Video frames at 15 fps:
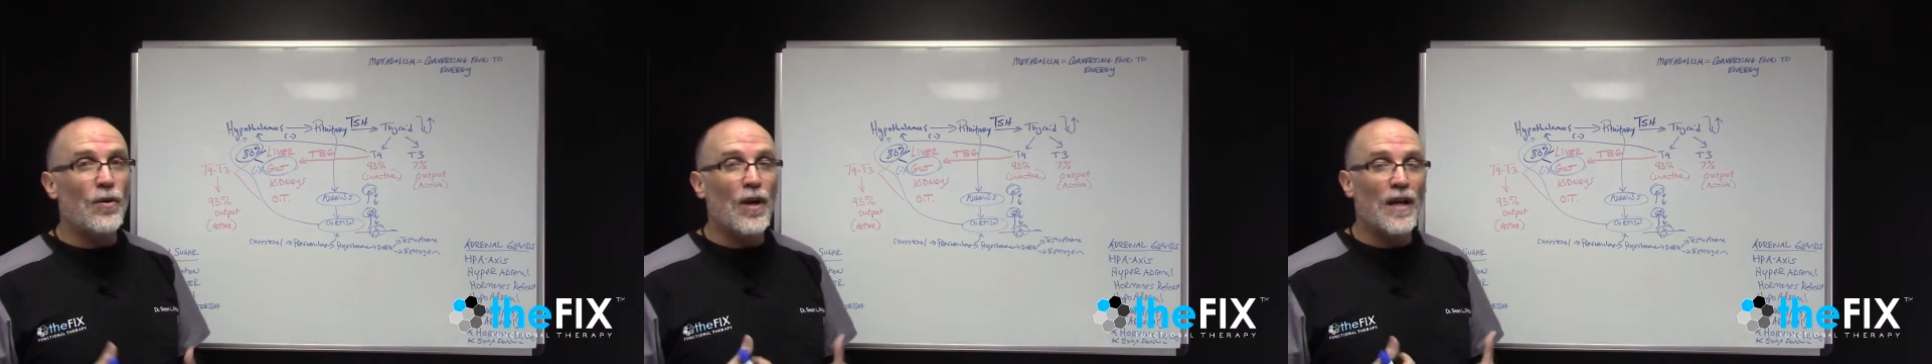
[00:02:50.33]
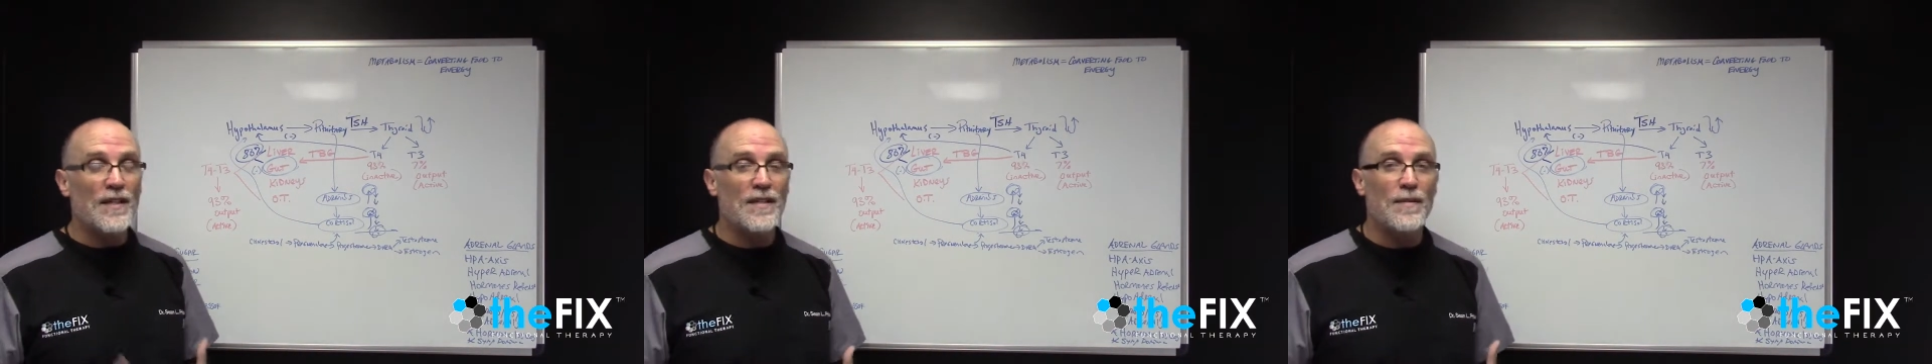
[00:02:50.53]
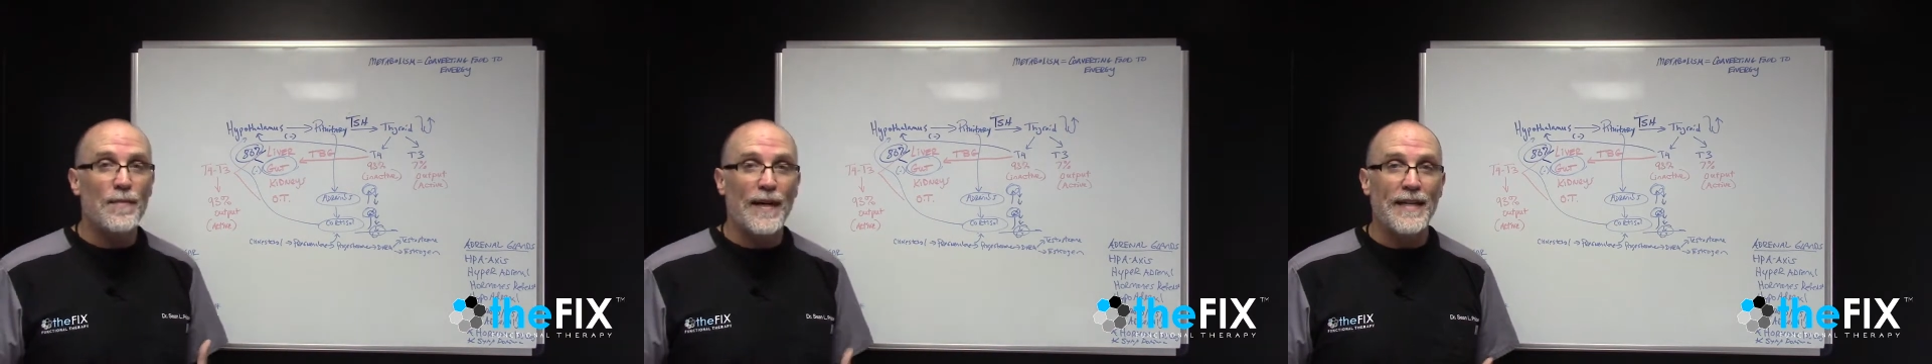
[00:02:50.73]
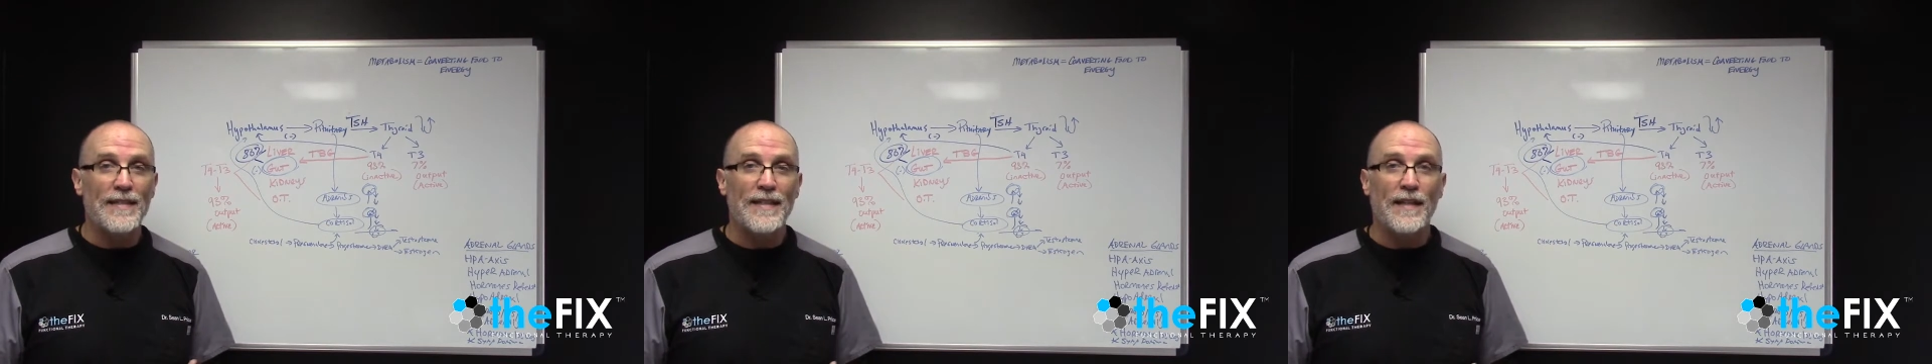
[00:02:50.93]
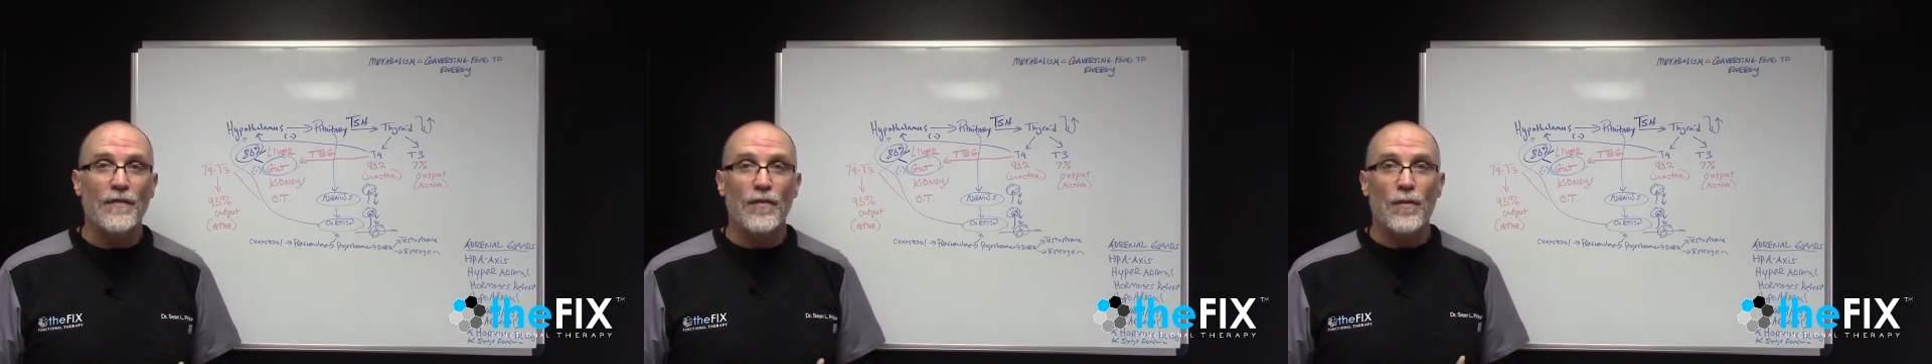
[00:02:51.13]
customize
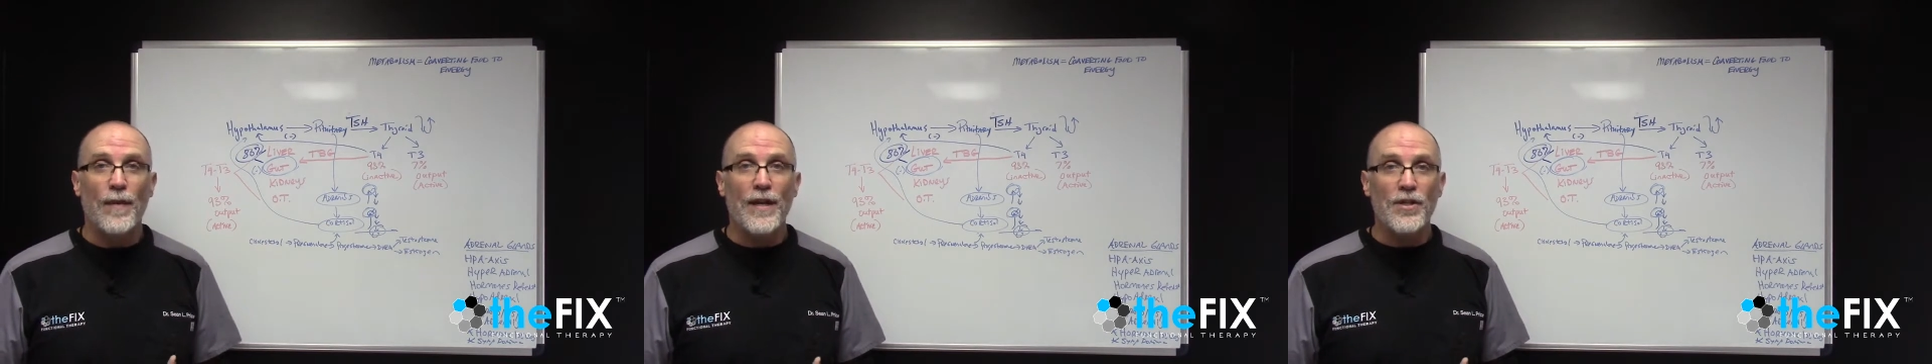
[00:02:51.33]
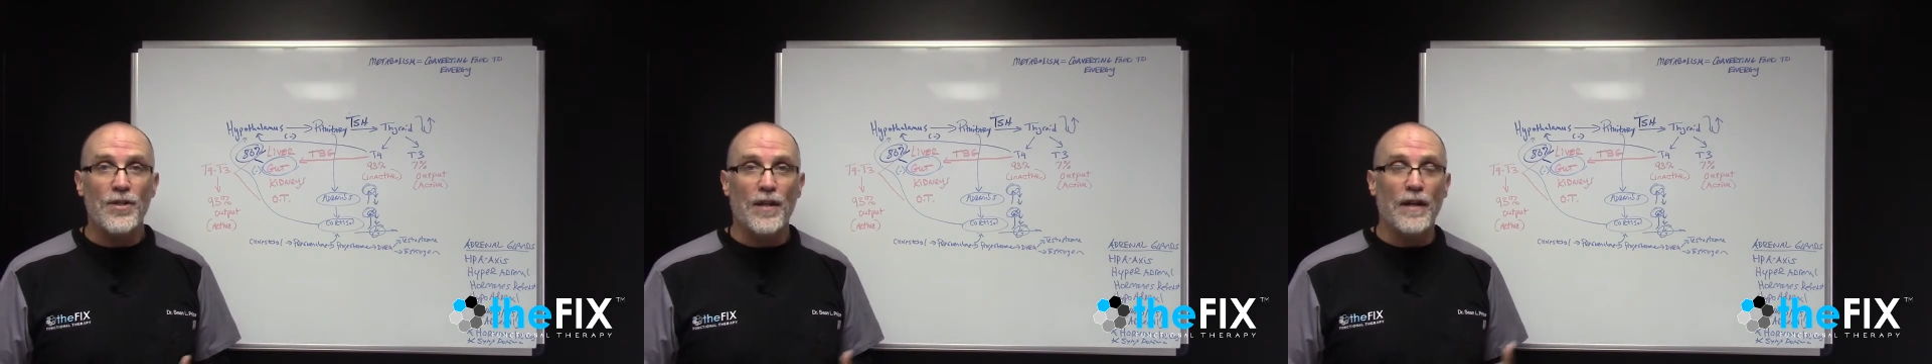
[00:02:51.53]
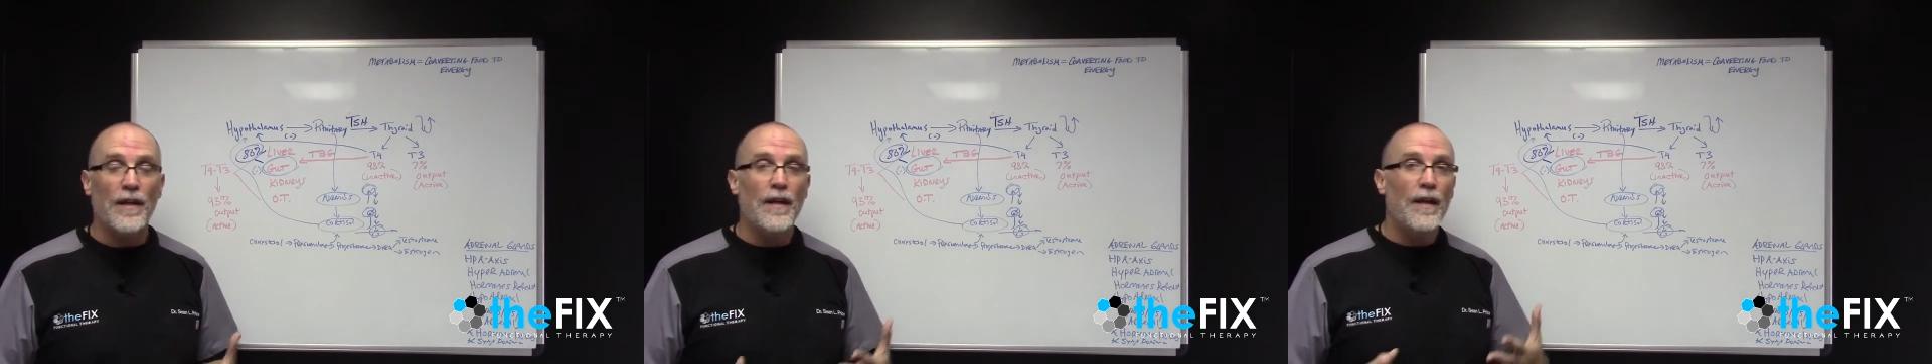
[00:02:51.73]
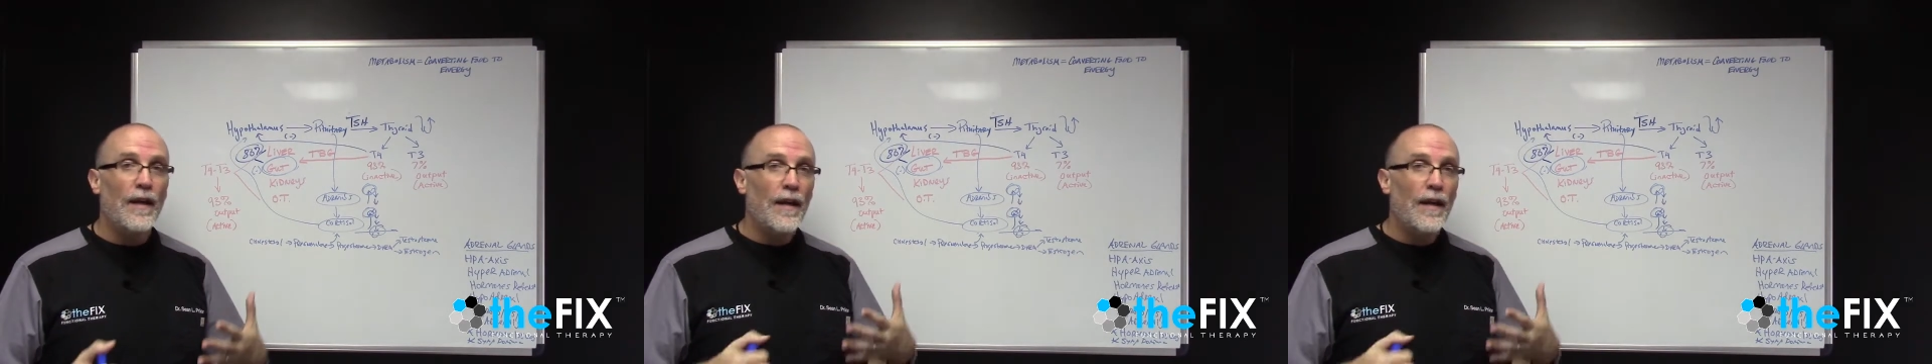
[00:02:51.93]
the information.